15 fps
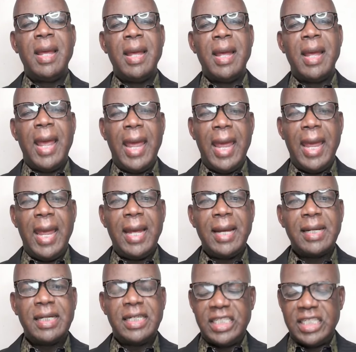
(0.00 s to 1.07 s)

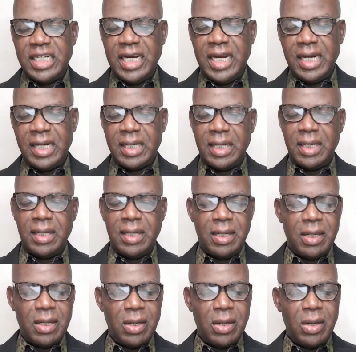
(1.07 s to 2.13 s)
hang sheet
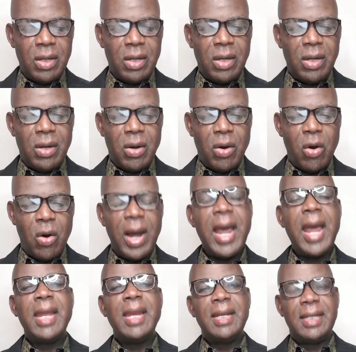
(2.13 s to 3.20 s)
or
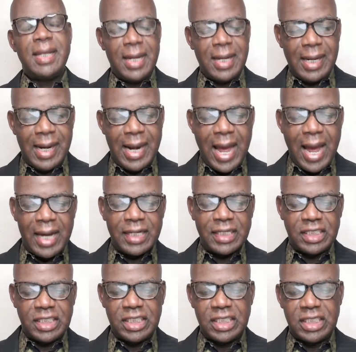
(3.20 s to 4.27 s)
anything
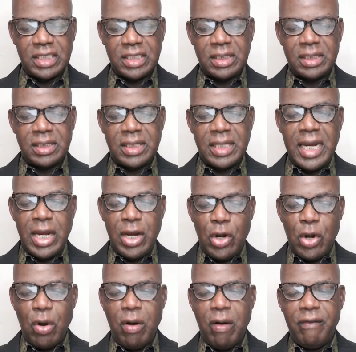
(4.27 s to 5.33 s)
large
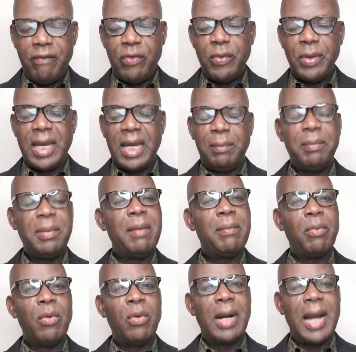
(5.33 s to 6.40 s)
enough to get
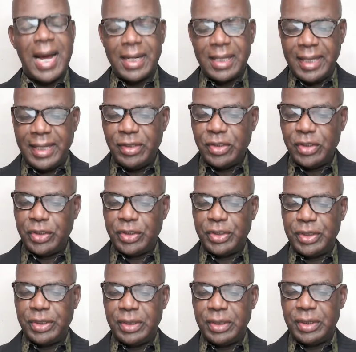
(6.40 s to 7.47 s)
people
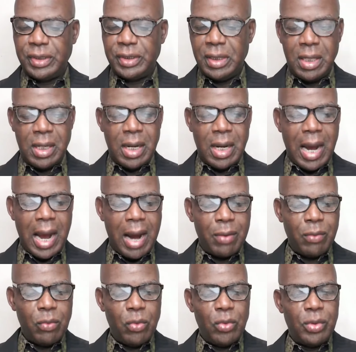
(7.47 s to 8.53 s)
attention I
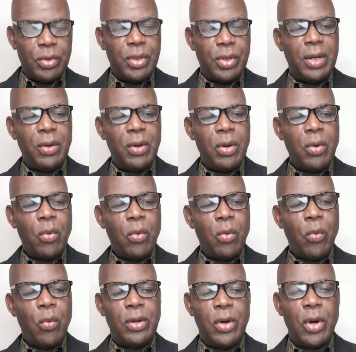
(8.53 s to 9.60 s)
would the
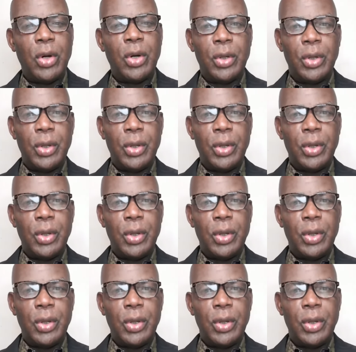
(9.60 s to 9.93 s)
window